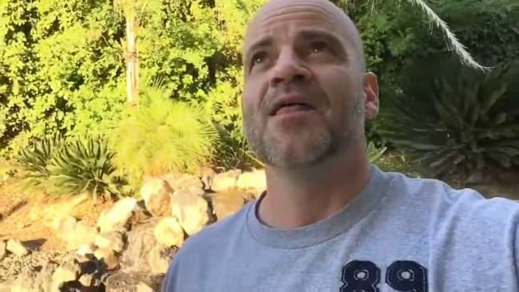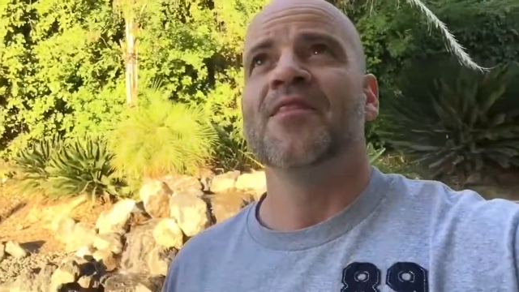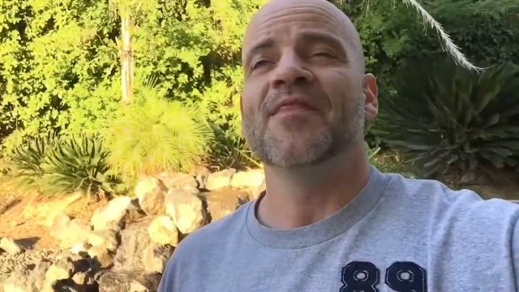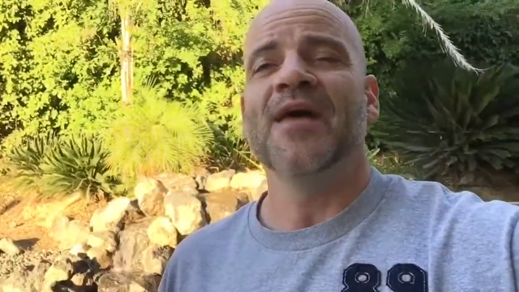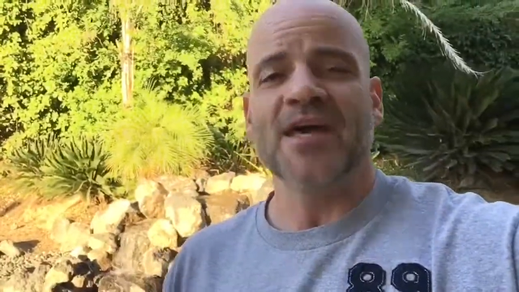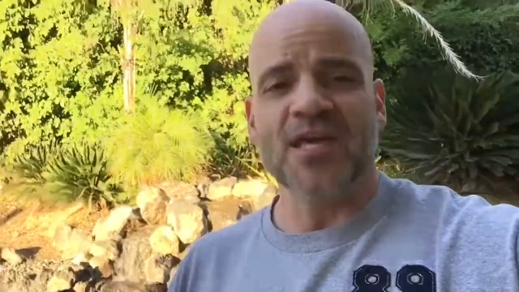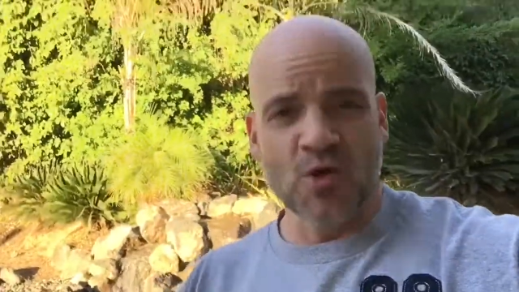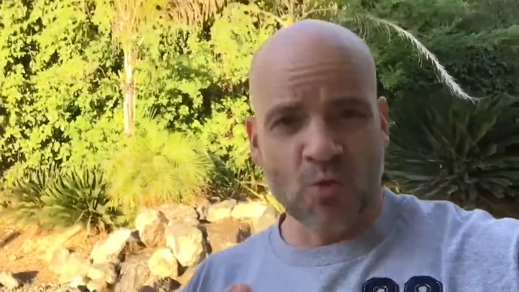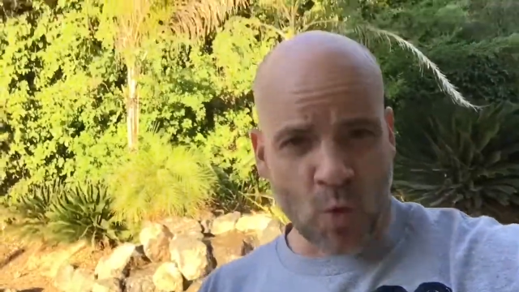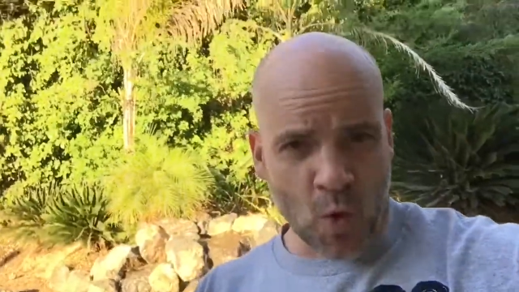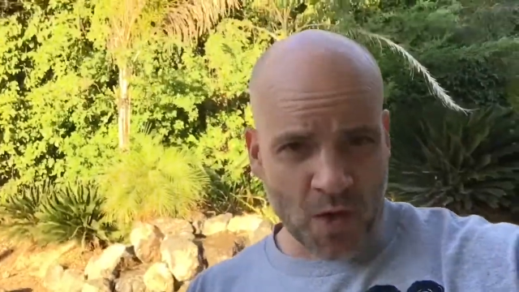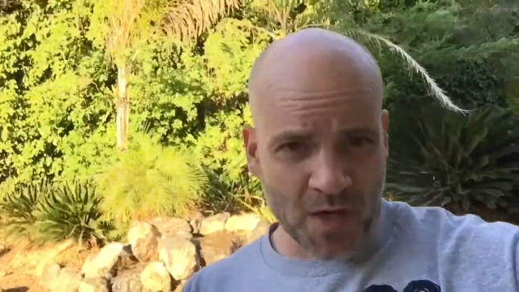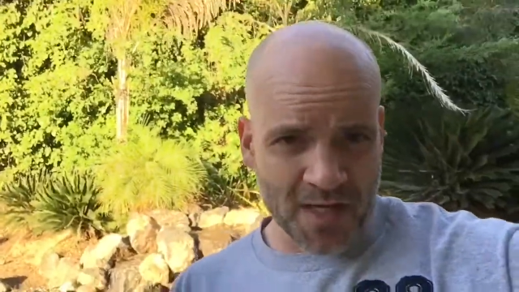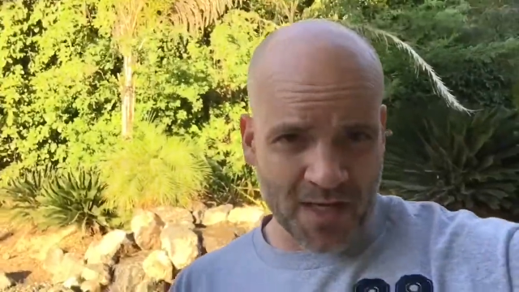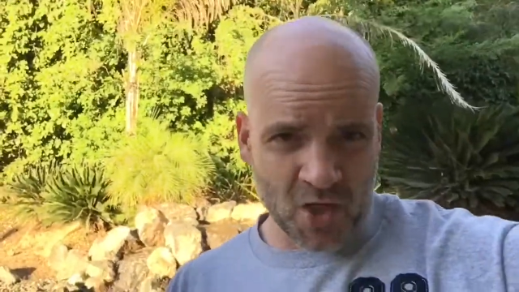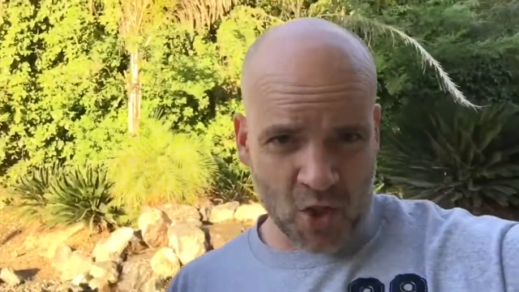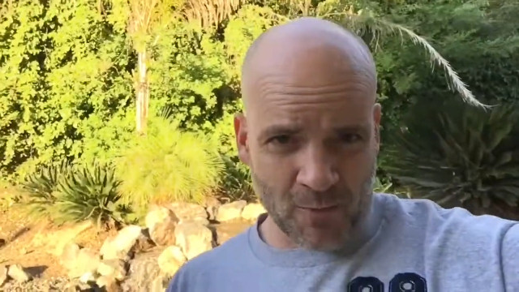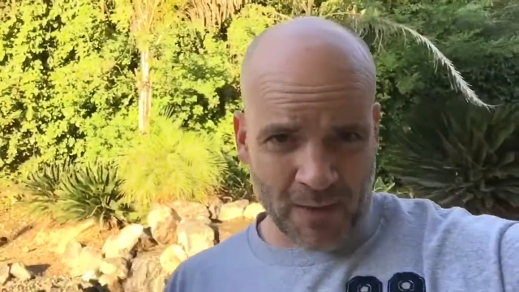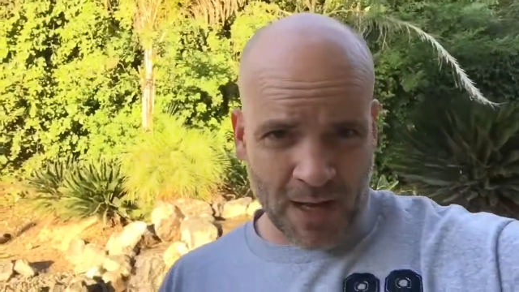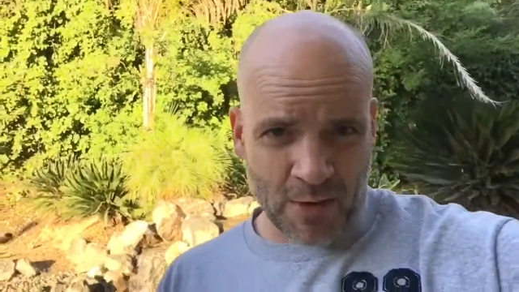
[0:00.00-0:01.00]
that you won't
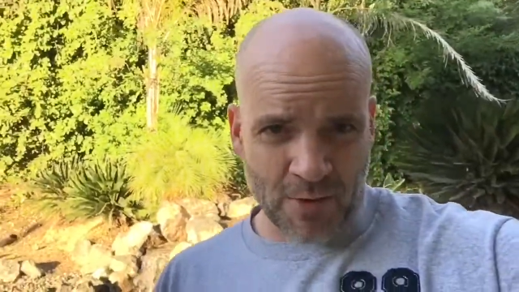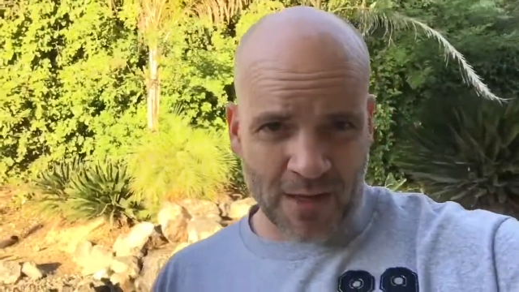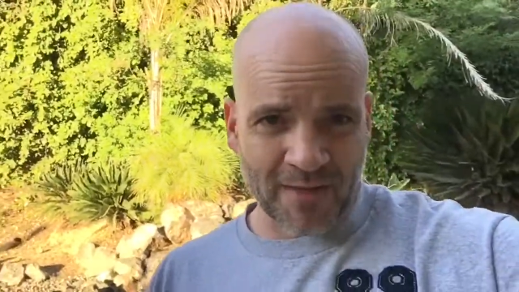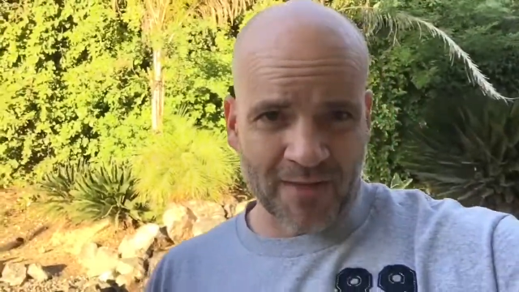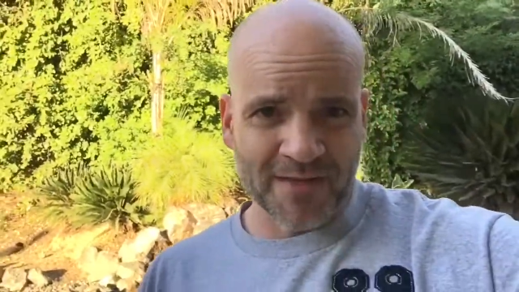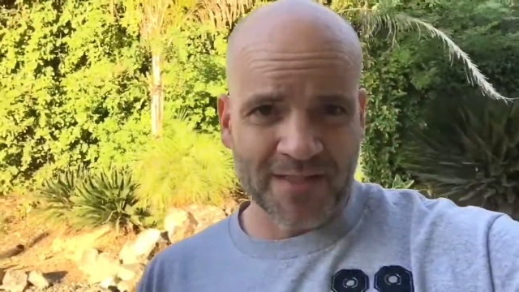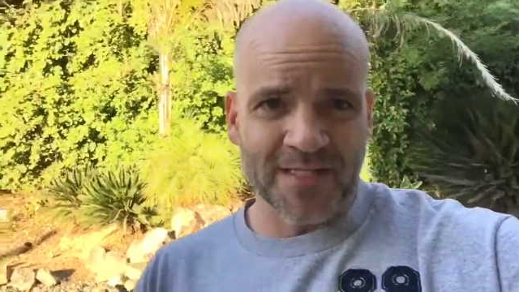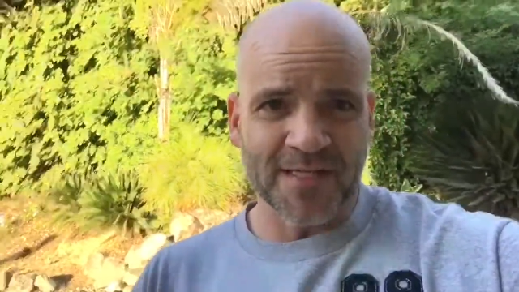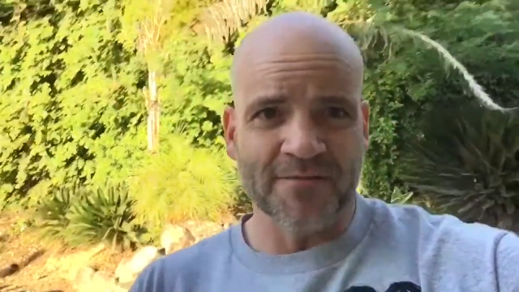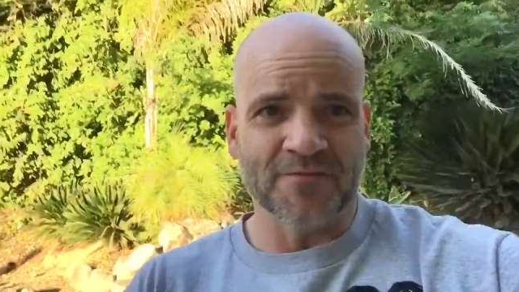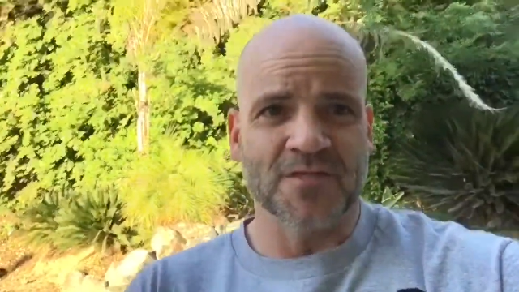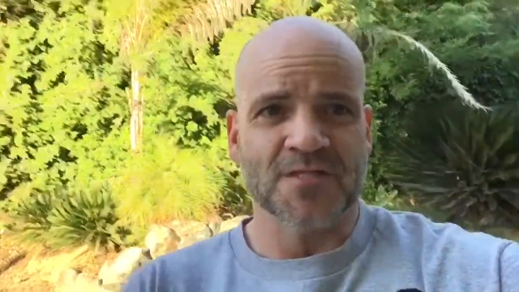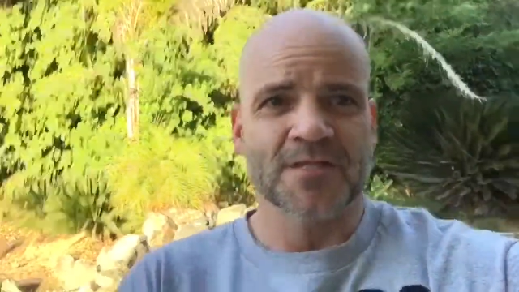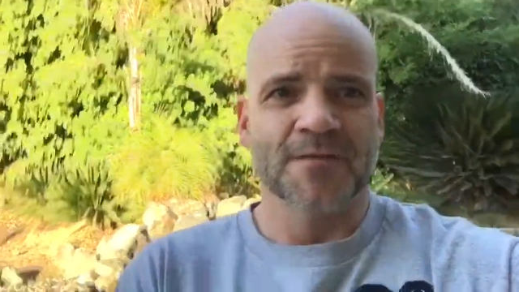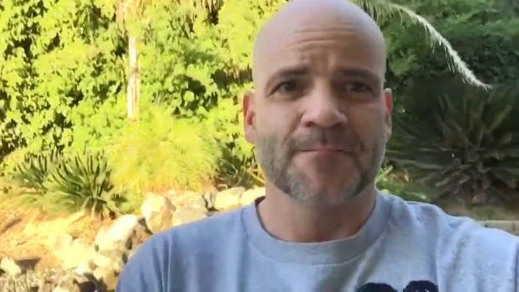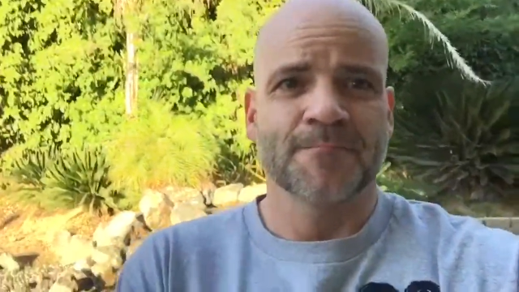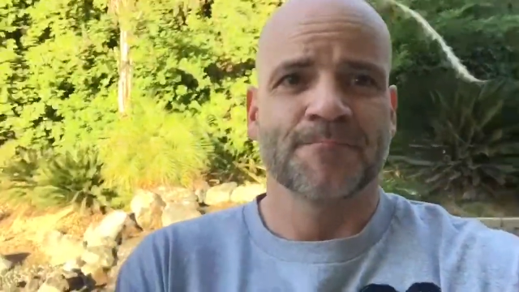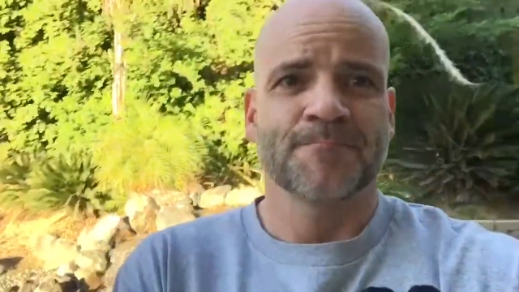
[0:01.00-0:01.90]
kill my relatives.